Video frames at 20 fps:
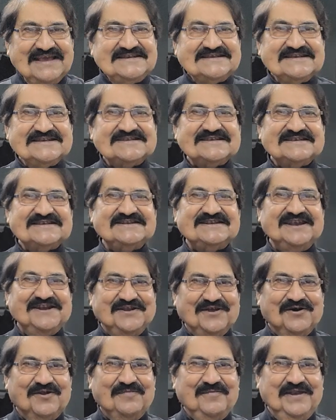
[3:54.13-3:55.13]
prices are
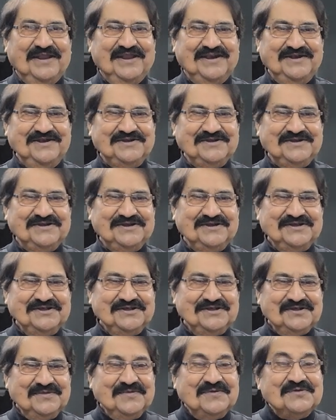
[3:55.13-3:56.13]
determined
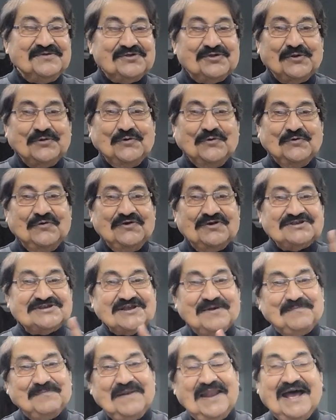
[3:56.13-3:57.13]
through
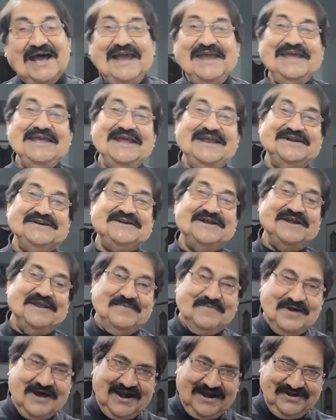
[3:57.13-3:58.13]
supply and
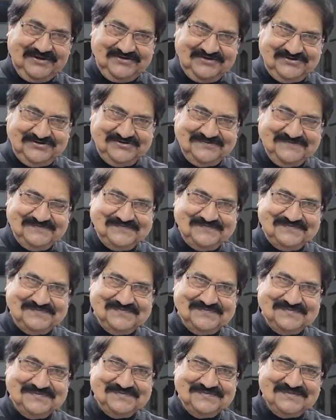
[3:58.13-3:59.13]
demand.
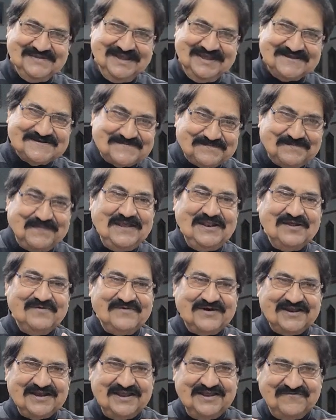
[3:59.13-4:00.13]

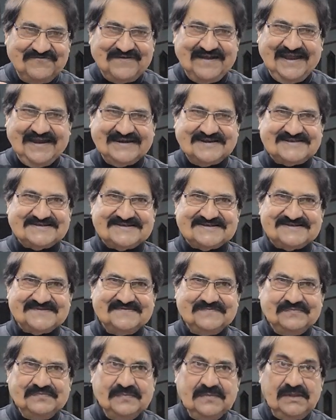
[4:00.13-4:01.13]
Spillover effects,
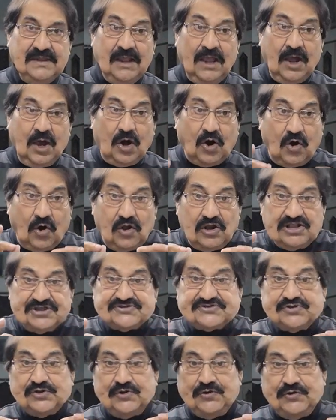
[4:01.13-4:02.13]

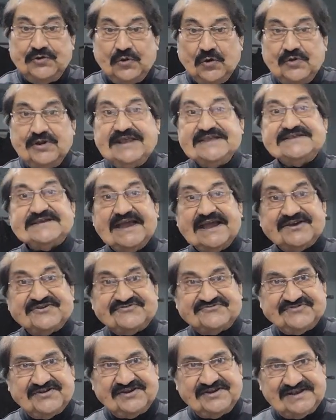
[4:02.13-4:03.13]
also known as
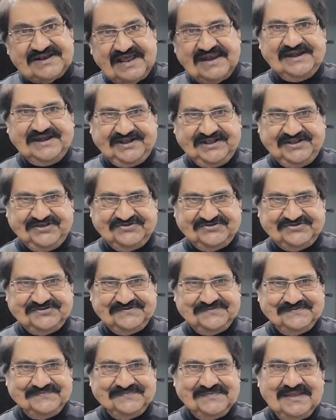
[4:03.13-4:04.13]

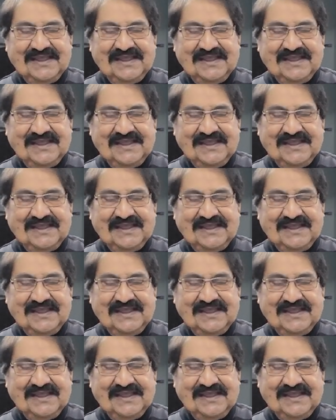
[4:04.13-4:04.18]
externalities,